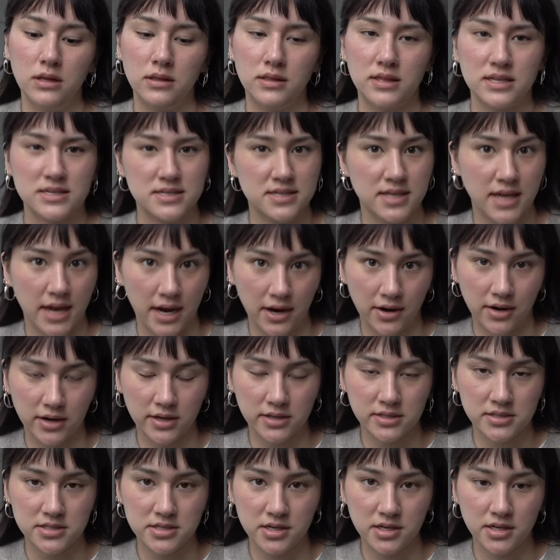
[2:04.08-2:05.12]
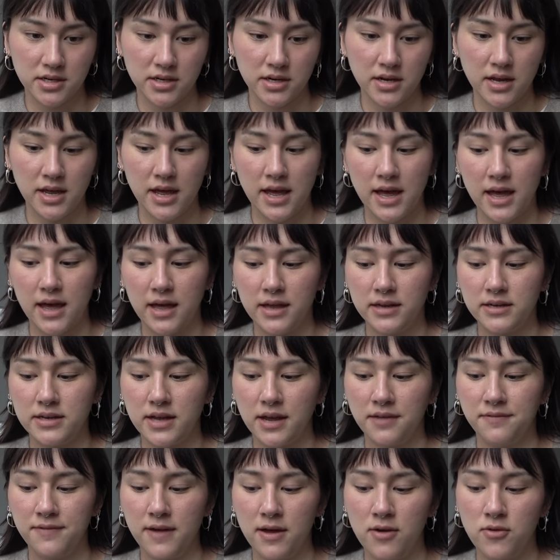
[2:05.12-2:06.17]
this character and
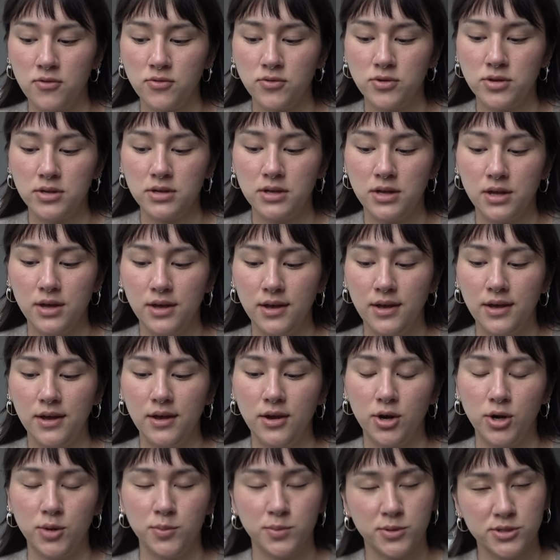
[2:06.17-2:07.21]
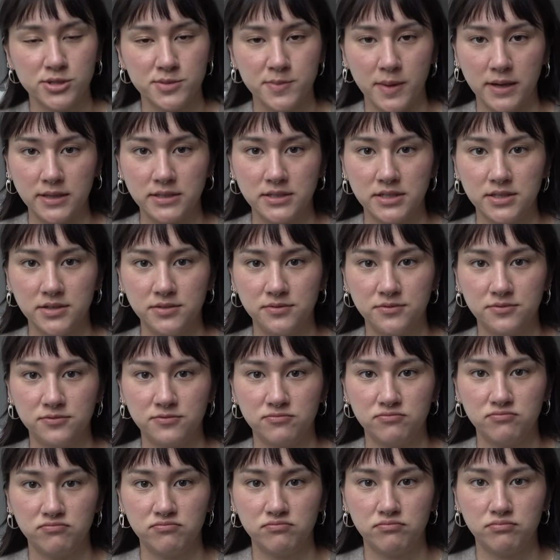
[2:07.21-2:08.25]
i found her perspective
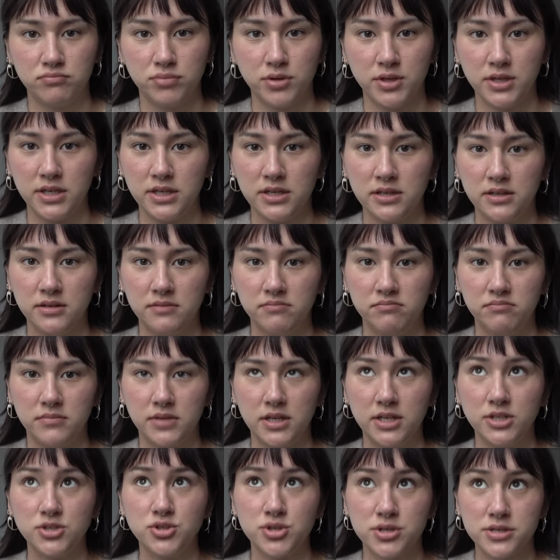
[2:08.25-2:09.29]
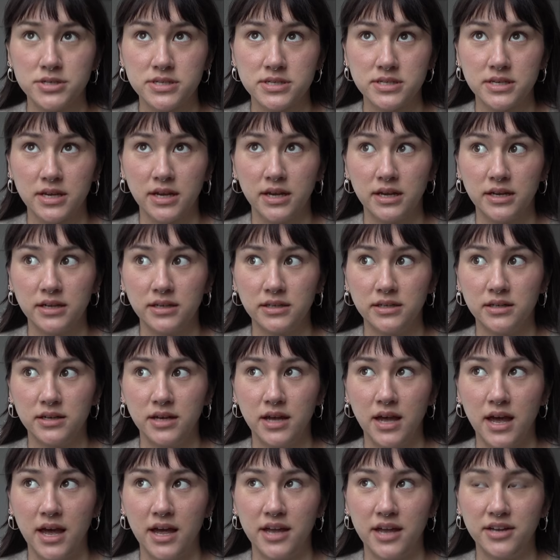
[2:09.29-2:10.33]
pretty interesting
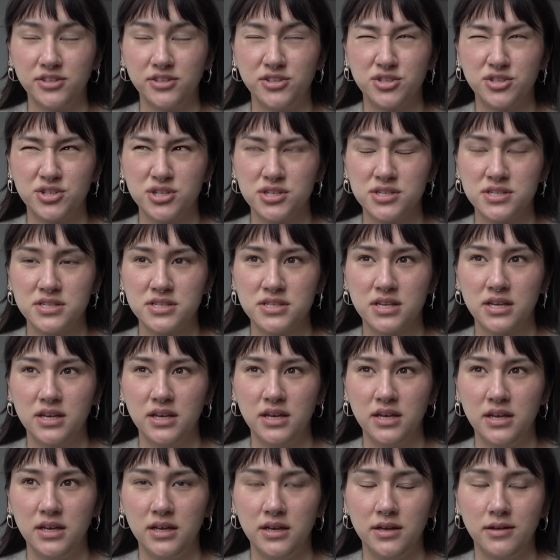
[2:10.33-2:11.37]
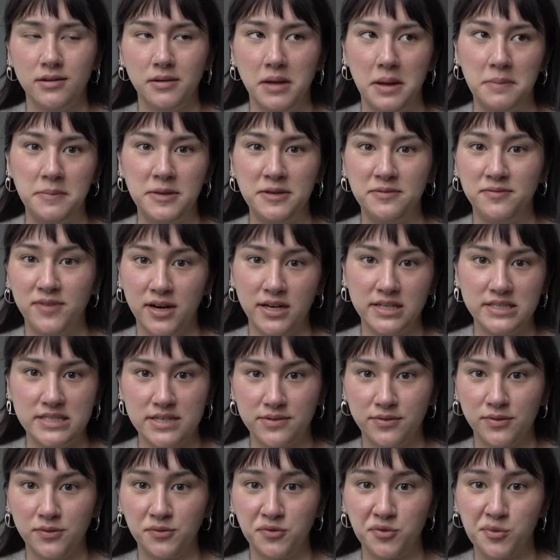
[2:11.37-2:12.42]
and just i mean very
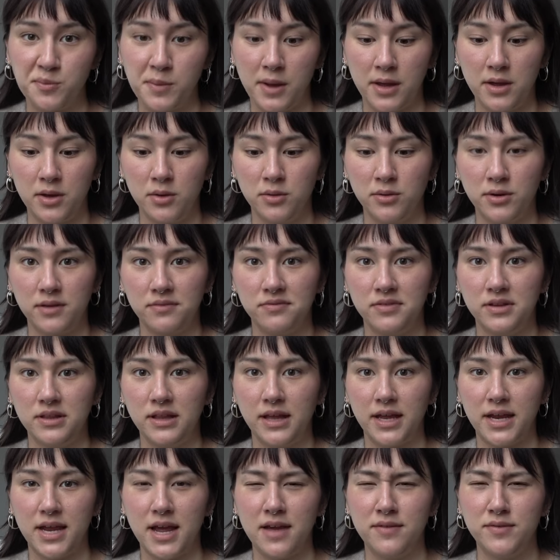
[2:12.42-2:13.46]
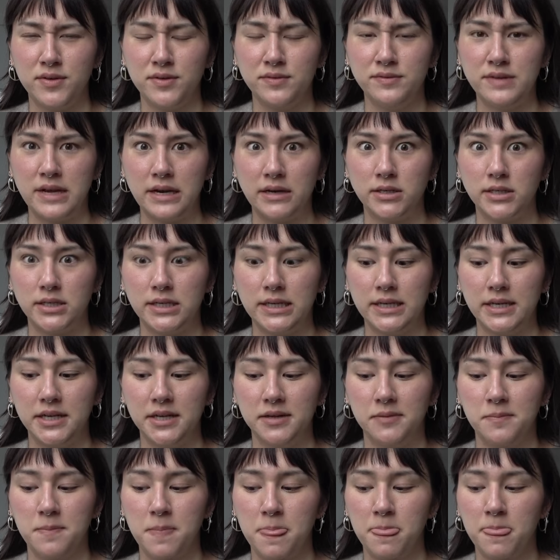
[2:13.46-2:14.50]
different from my own i feel like i have a
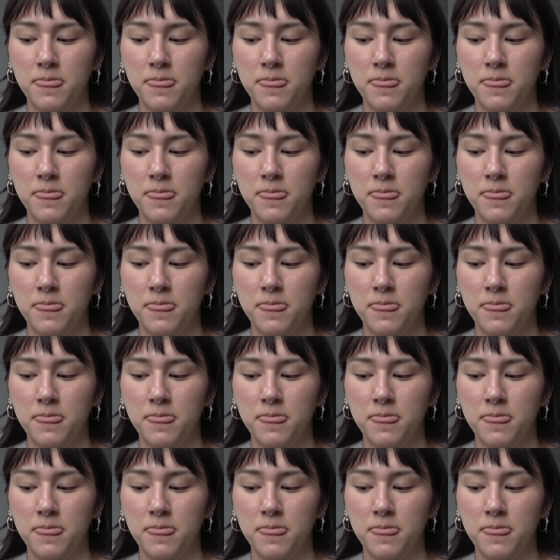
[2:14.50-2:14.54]
very